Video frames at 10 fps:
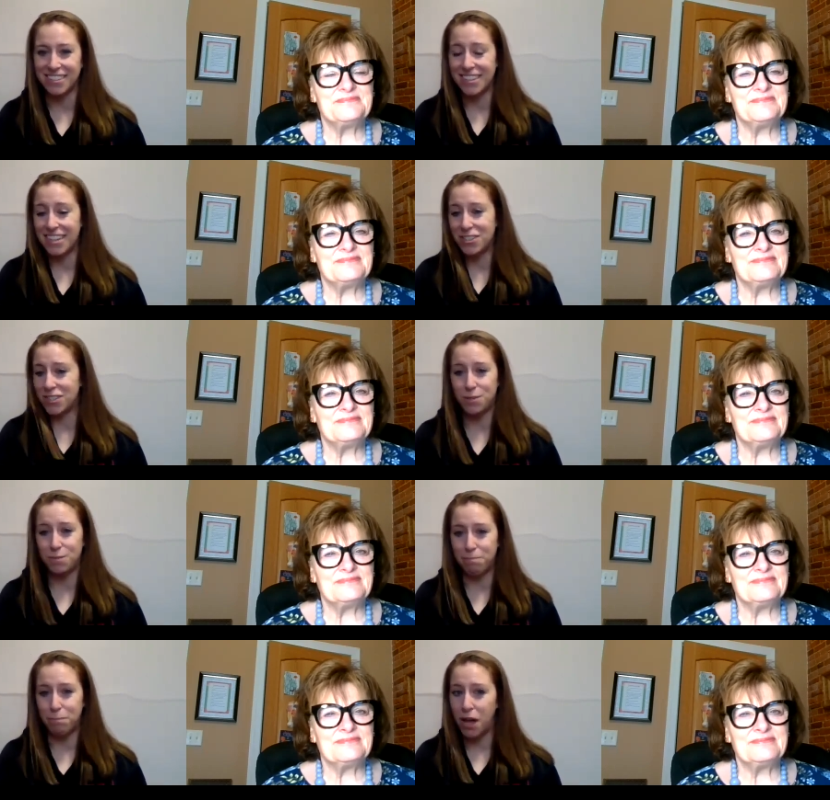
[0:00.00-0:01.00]
Speaker 1: like they
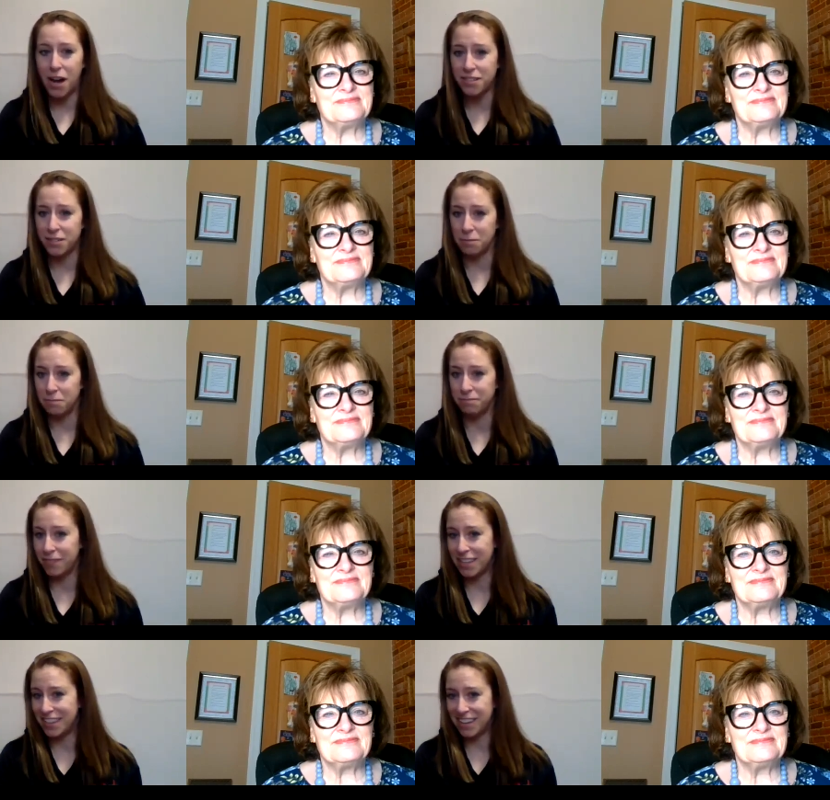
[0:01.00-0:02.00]
just blossom
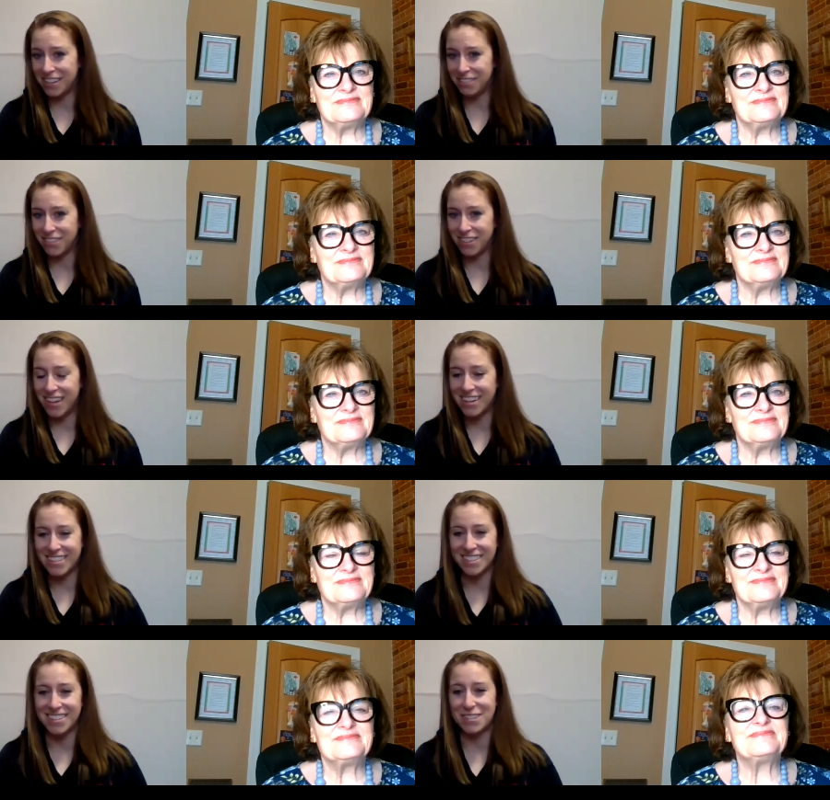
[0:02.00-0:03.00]
at the end of the
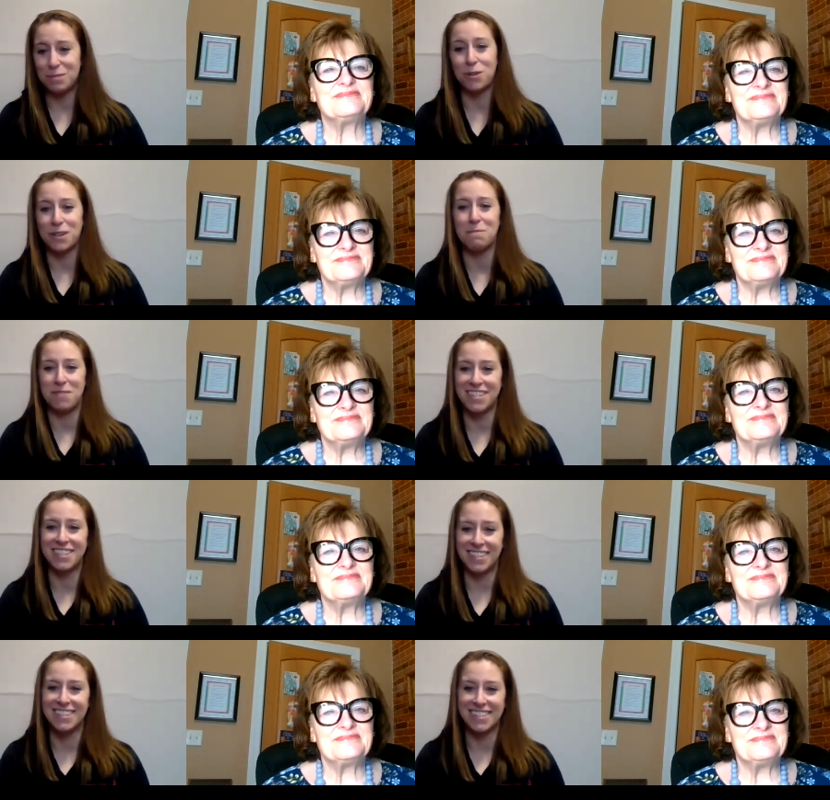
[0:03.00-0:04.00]
class. It, it's pretty
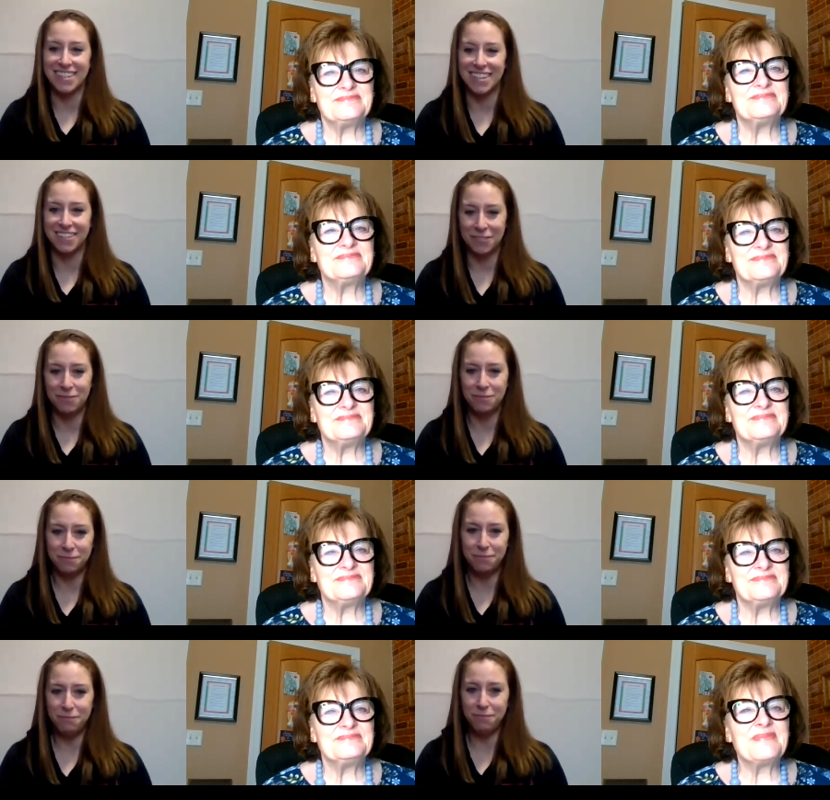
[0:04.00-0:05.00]
amazing to see.
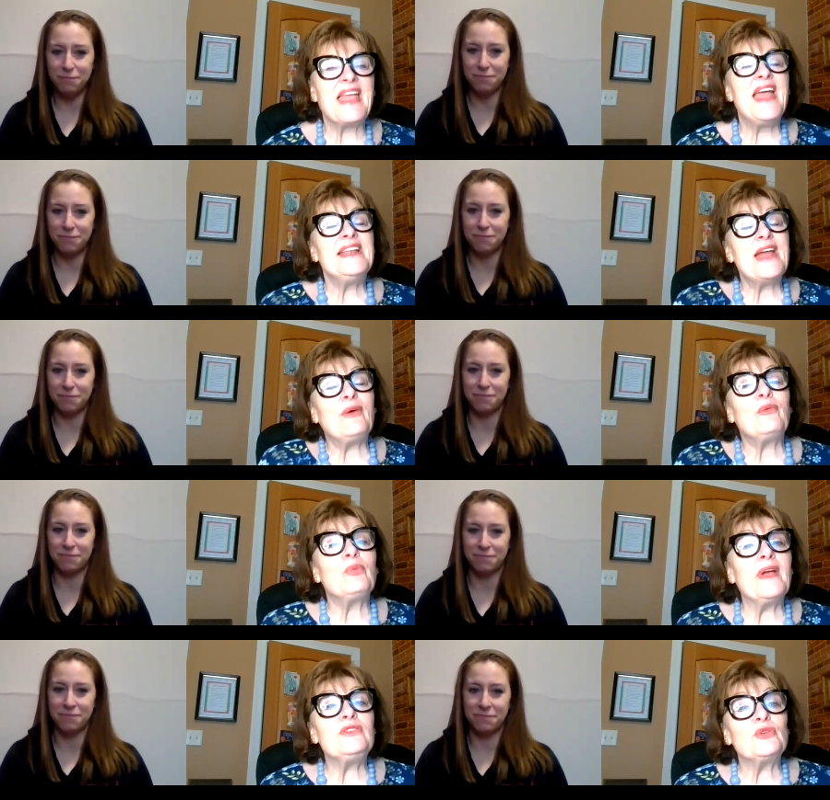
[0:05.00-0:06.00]

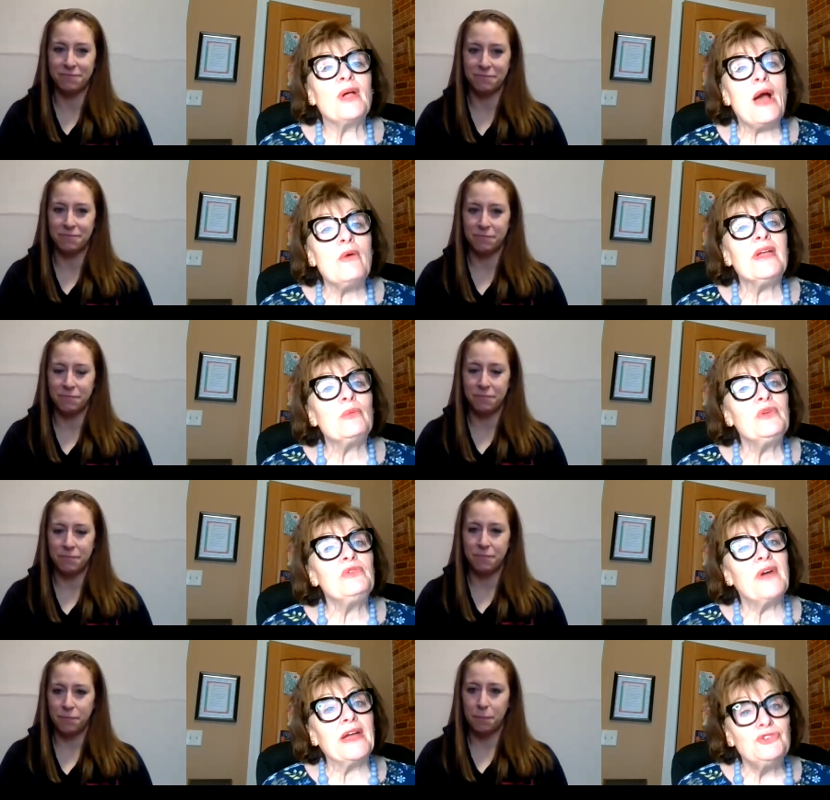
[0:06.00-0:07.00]
Speaker 2: Now, Rachel, how can
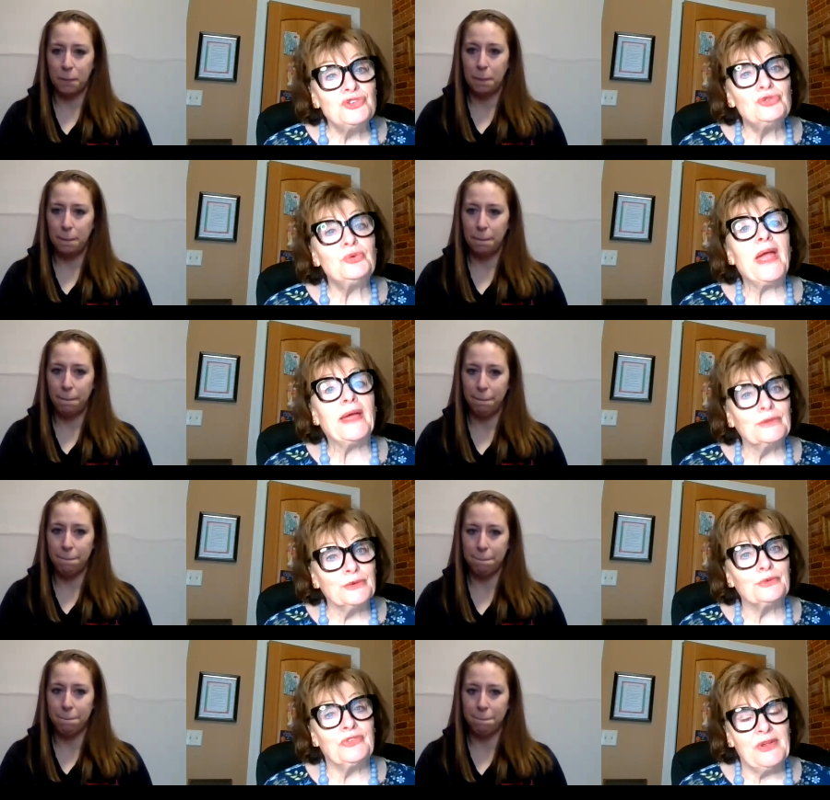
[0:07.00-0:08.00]
we find you
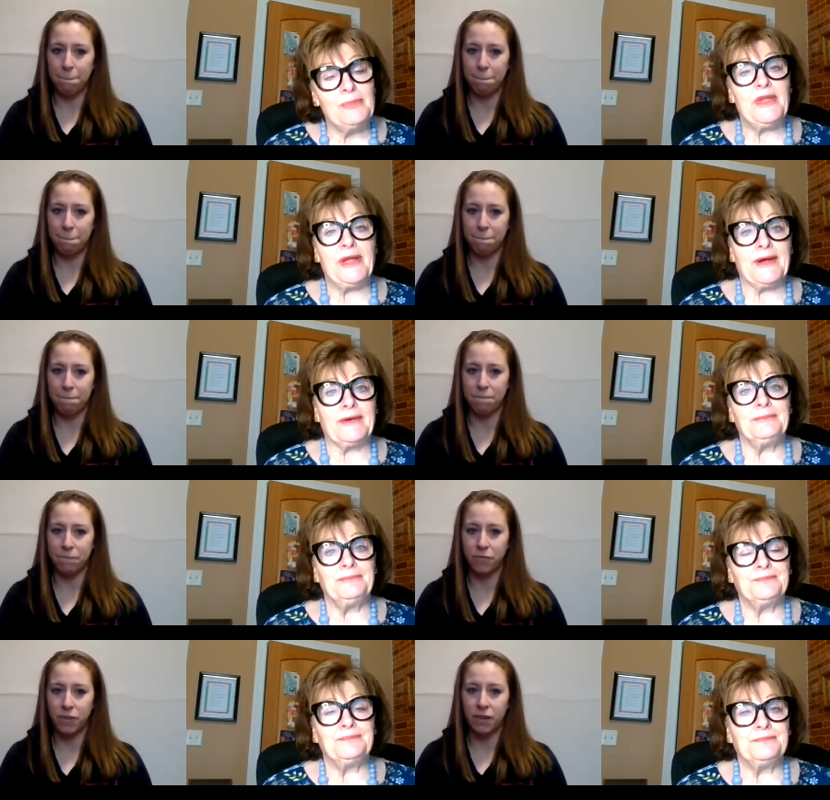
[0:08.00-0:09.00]
and Learn C P R?
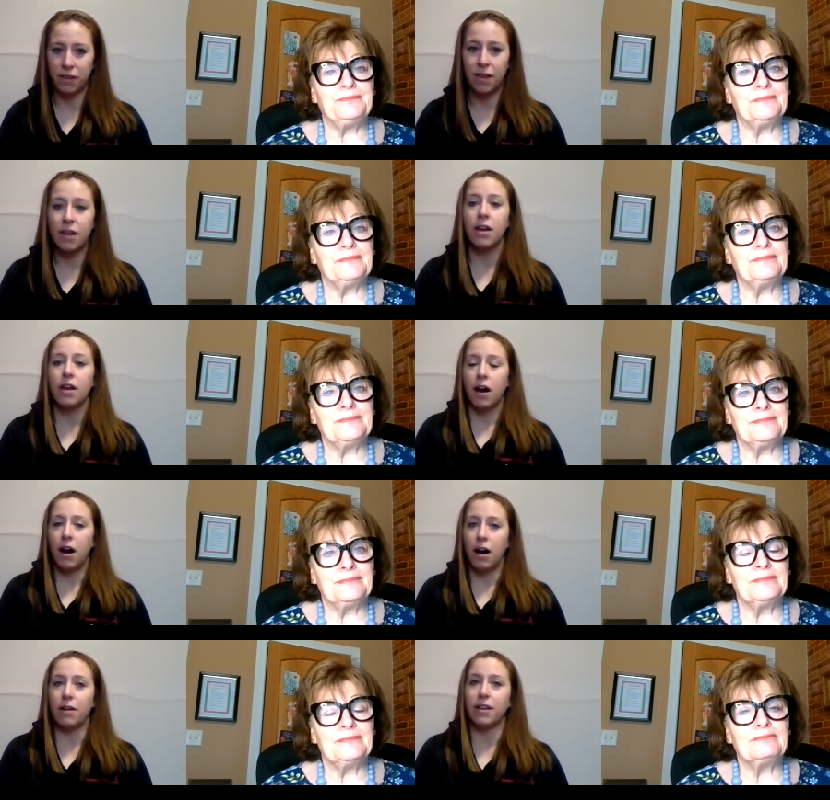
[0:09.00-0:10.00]

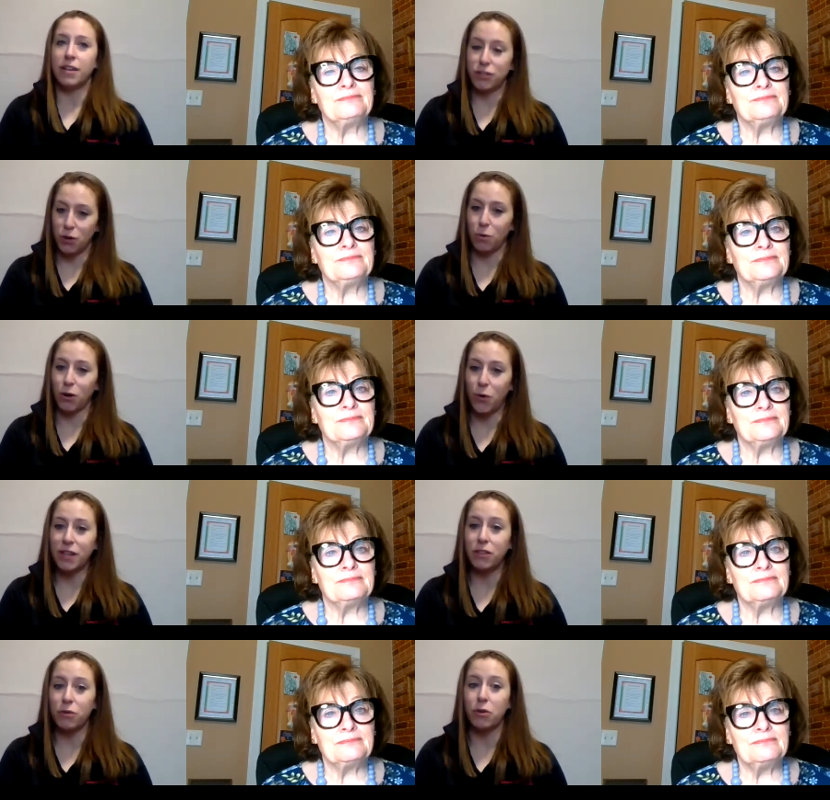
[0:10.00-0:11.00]
Uh, so we're
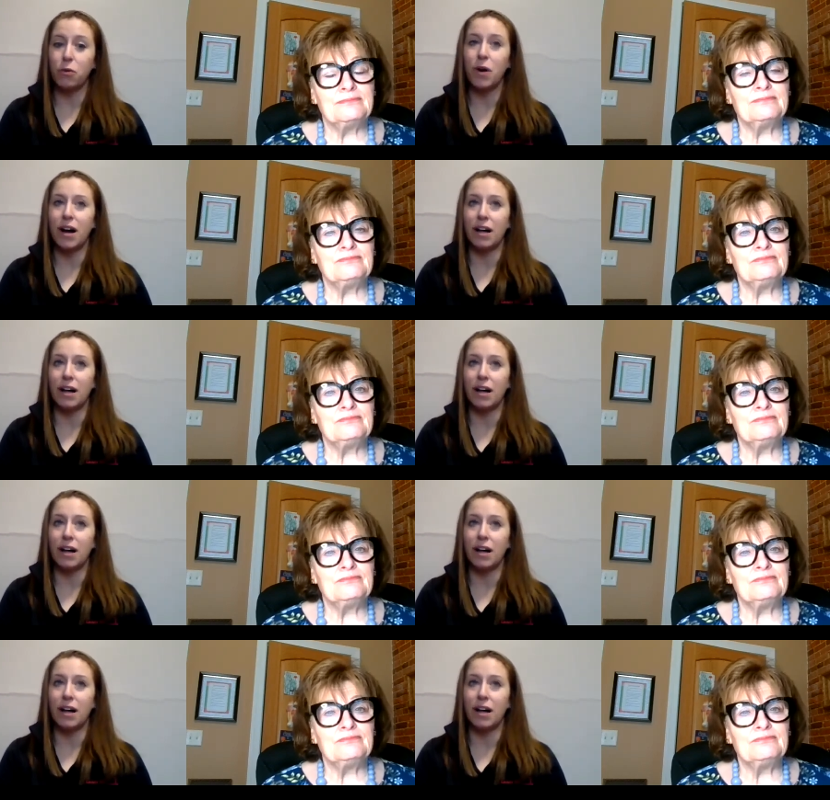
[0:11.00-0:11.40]
going through